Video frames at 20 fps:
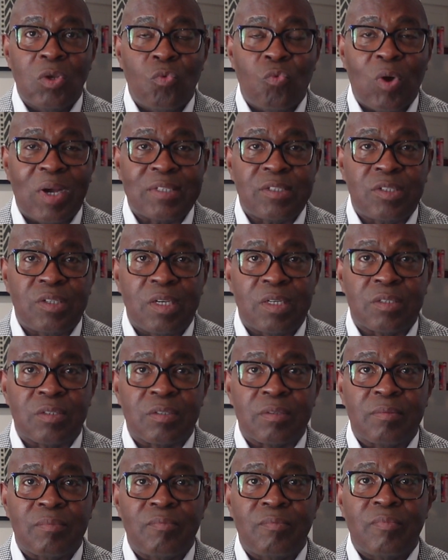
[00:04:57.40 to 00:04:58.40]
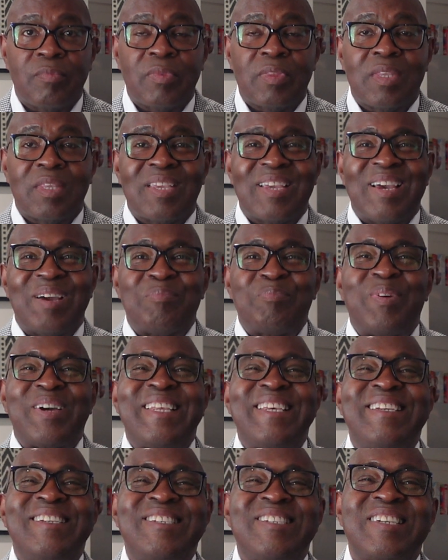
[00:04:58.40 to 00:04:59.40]
Watch this.
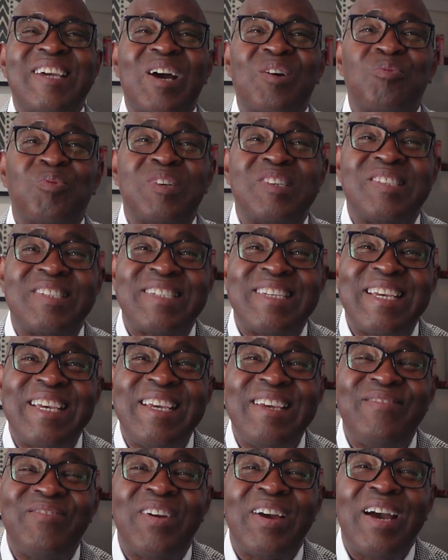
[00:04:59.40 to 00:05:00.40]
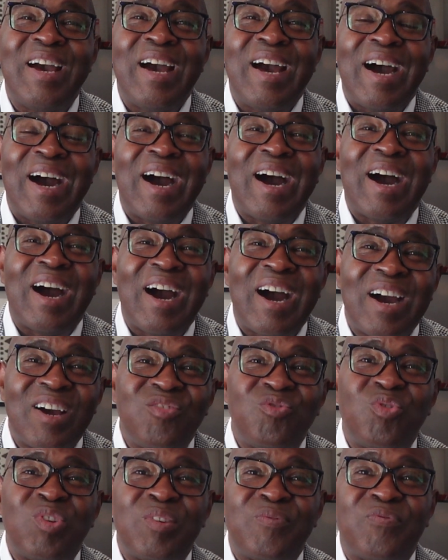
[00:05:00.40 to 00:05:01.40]
But he shall receive a
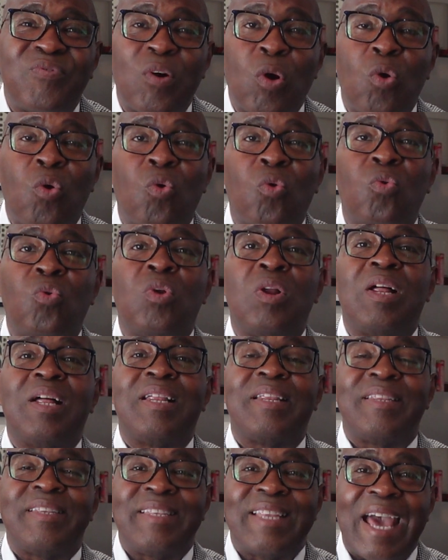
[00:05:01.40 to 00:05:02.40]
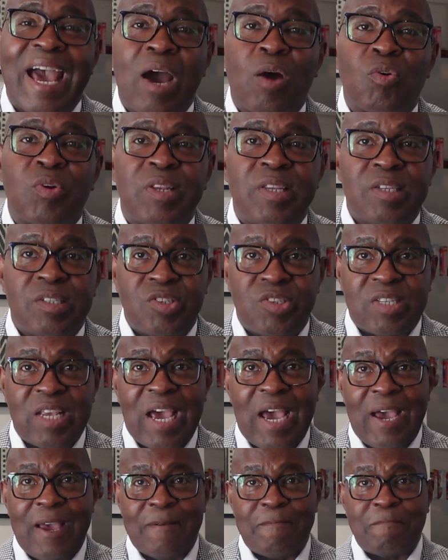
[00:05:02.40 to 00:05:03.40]
hundredfold now in this
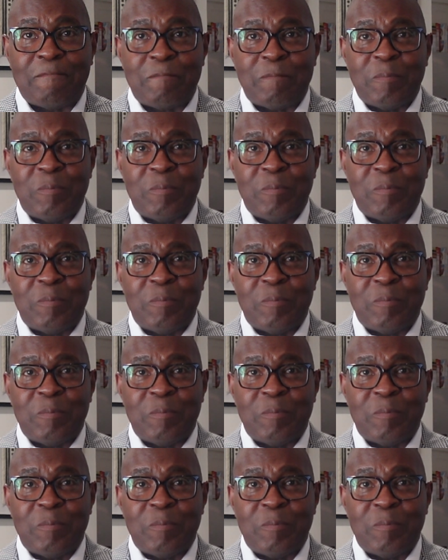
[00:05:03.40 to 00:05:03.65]
time